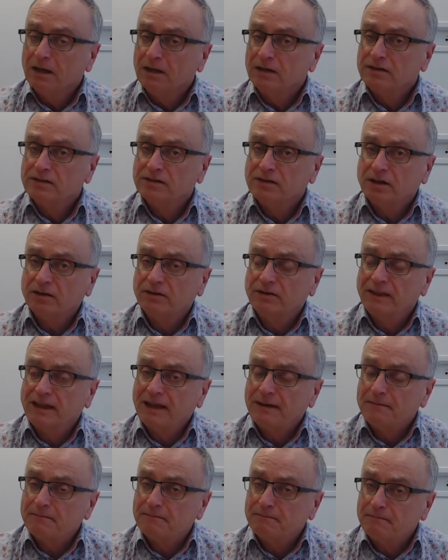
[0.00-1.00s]
So
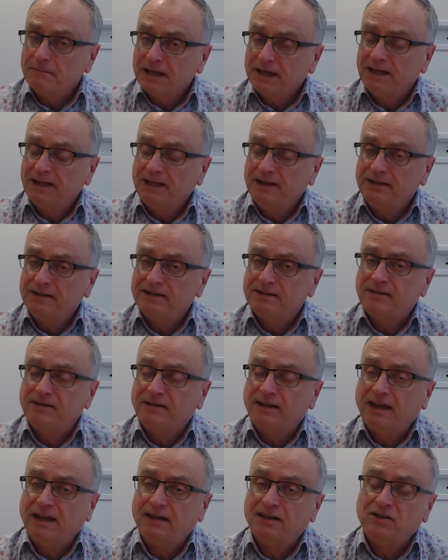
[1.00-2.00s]
that means
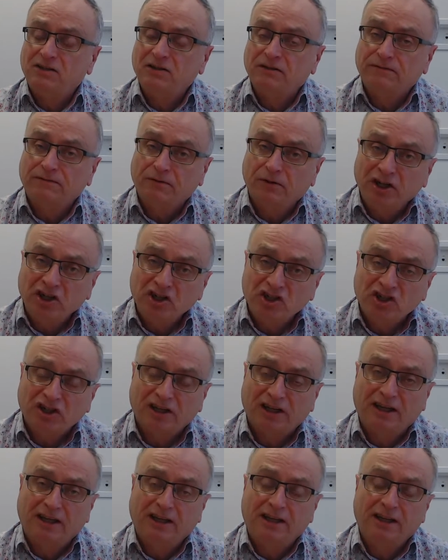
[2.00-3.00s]
that
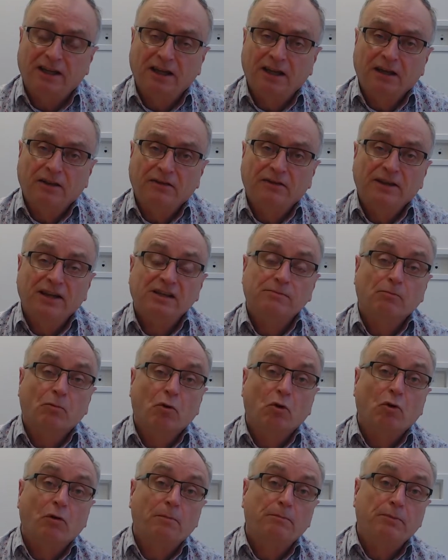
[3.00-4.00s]
differentially, there's
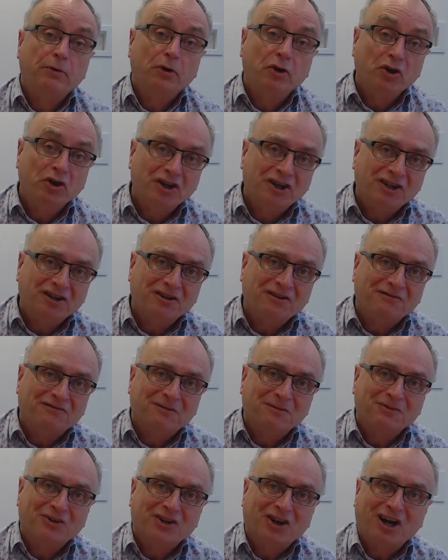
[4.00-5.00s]
more burden
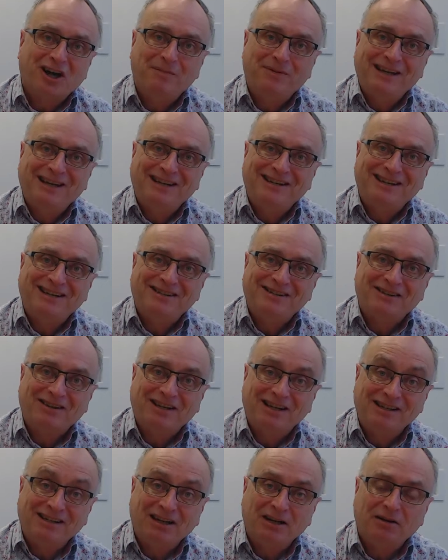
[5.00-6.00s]
from diabetes in
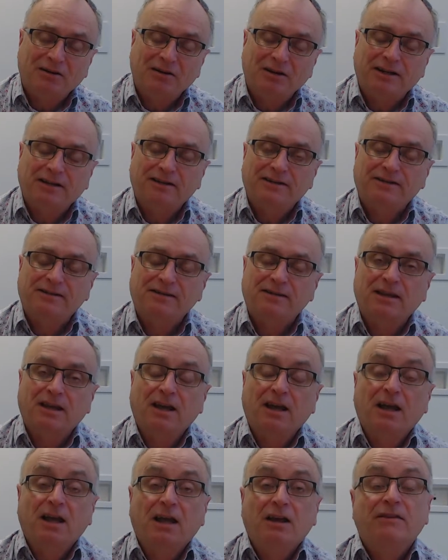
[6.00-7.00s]
these areas.
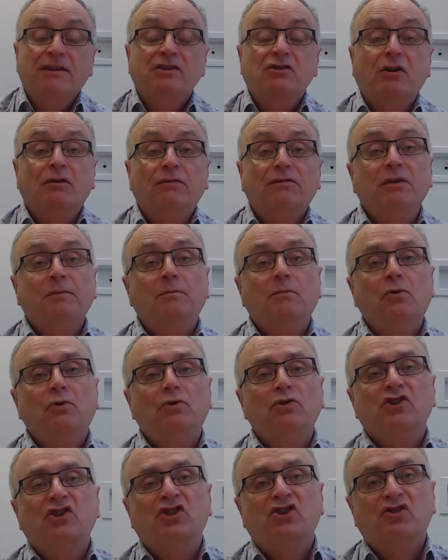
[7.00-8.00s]
There's often
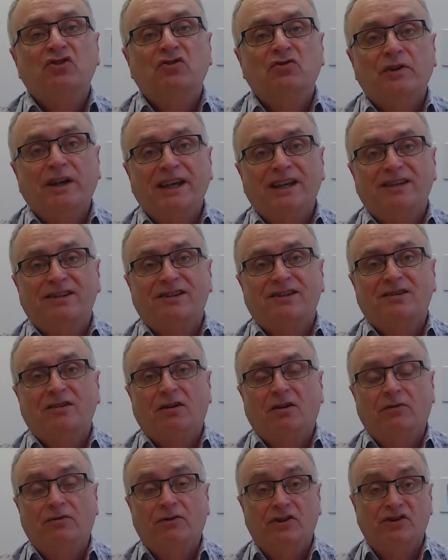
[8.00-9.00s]
more stress
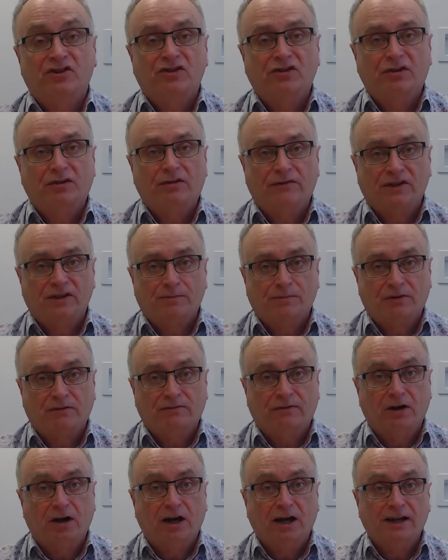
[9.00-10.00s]
on the service
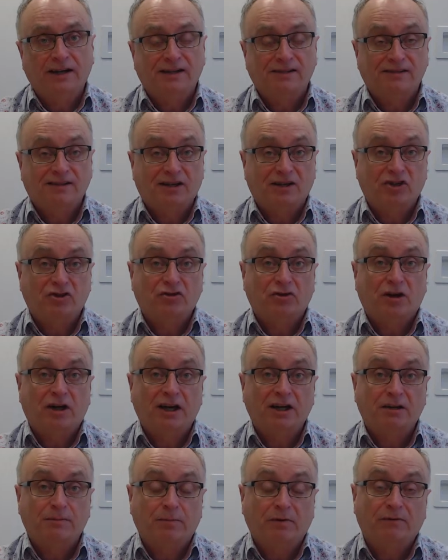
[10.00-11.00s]
providers that are
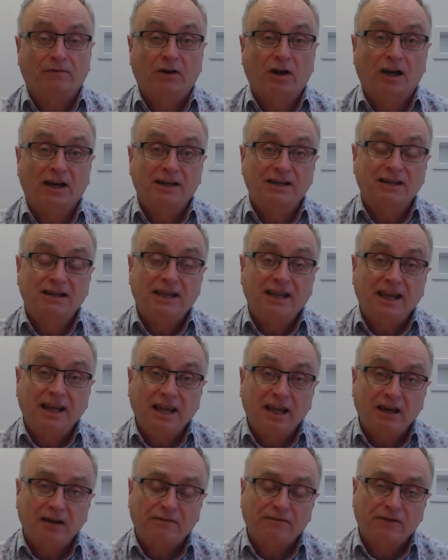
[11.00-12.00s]
trying to provide
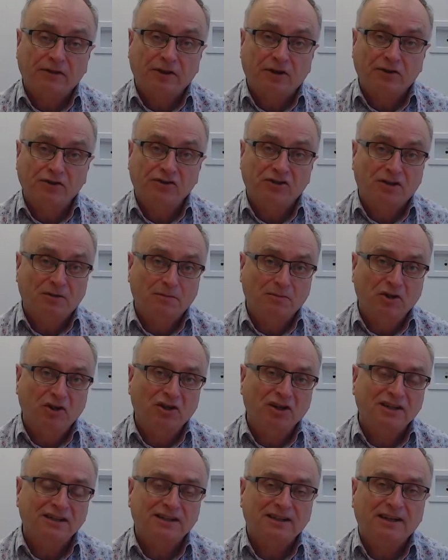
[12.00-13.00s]
care for those
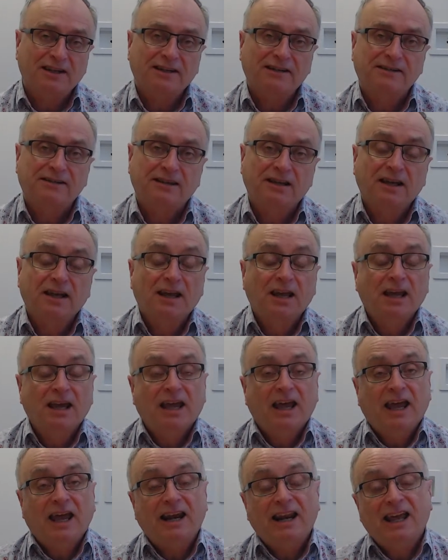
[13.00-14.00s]
communities.
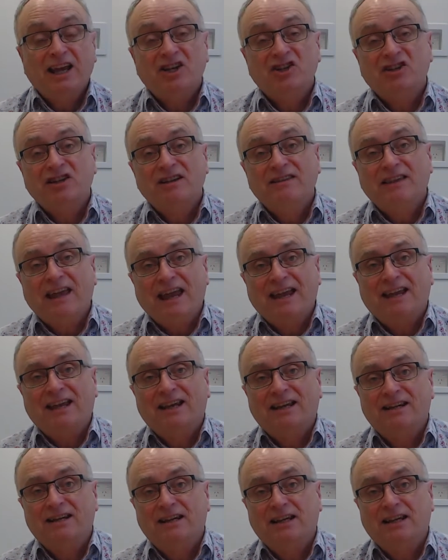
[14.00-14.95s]
And actually that can